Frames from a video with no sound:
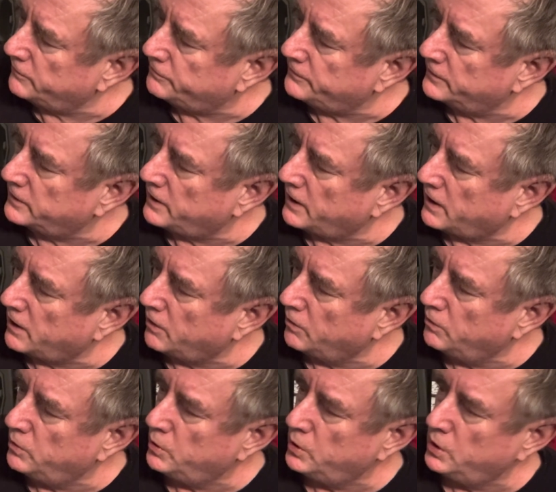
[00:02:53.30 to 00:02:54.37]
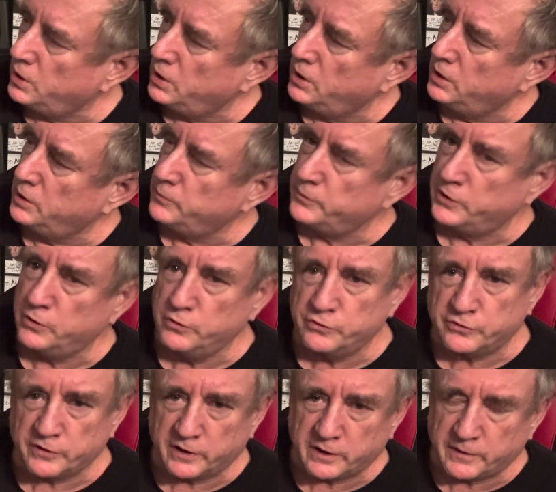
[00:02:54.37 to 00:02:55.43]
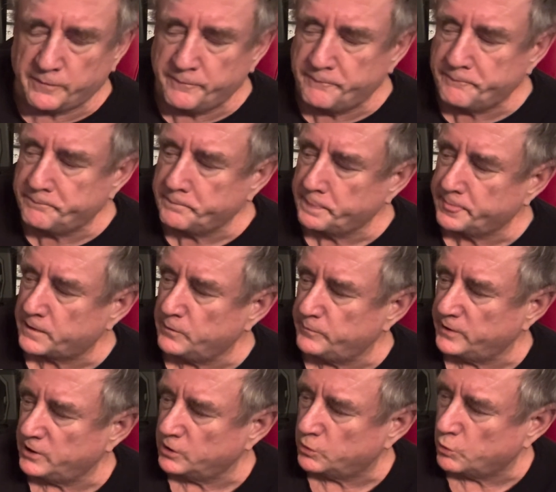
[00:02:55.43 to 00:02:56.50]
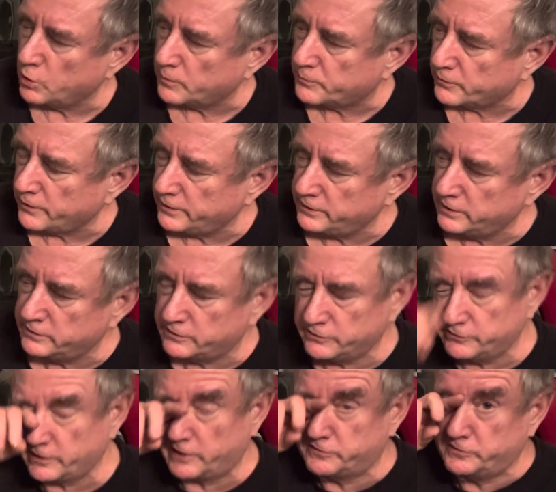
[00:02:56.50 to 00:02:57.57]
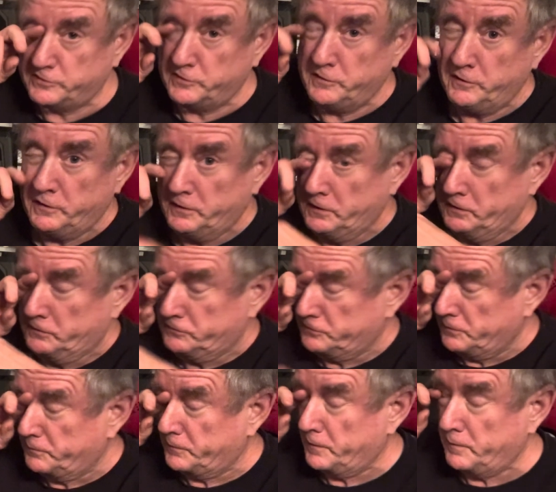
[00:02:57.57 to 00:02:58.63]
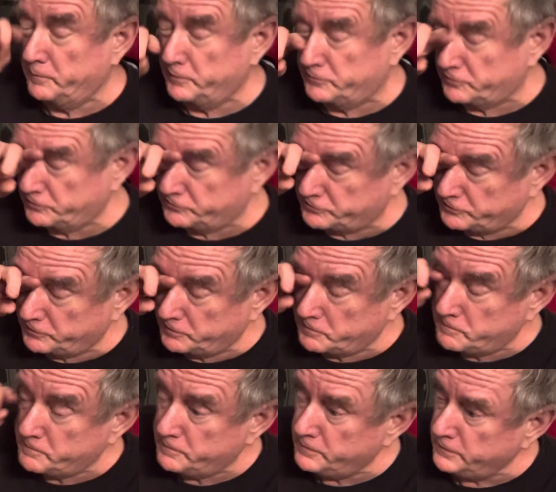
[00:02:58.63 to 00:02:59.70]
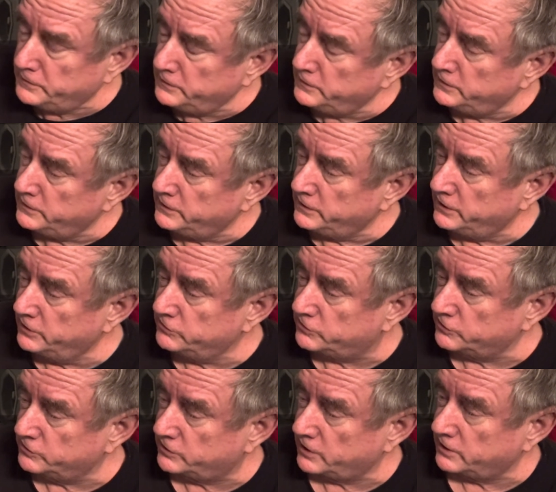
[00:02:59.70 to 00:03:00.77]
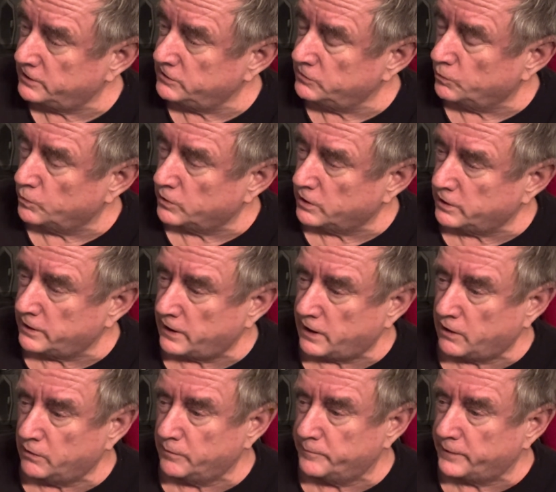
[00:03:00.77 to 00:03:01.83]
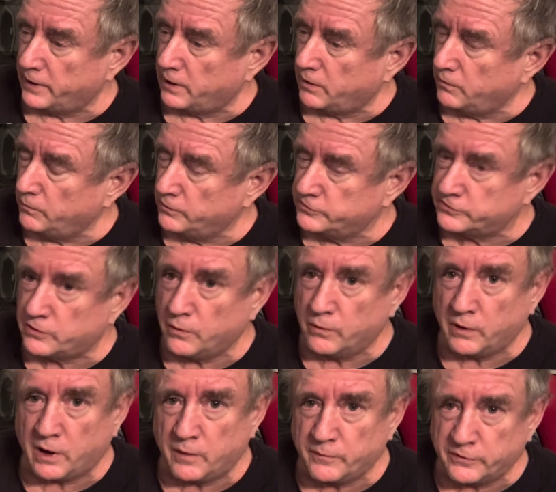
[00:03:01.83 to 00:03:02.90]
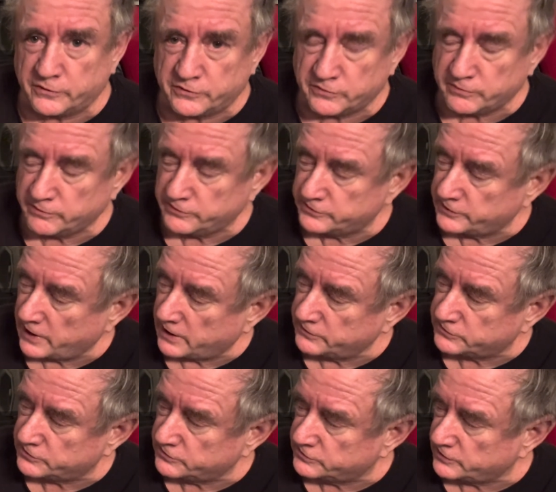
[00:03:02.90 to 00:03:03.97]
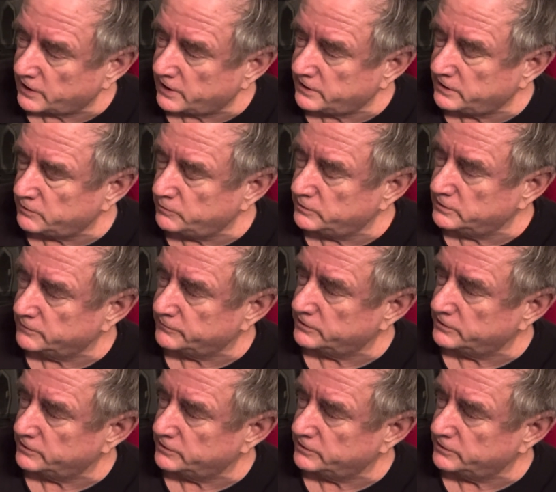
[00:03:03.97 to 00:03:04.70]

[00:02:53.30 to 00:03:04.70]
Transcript: think how music could be incorporated, because that's something I'm interested in, into getting the word out about what's going on with this sad society we live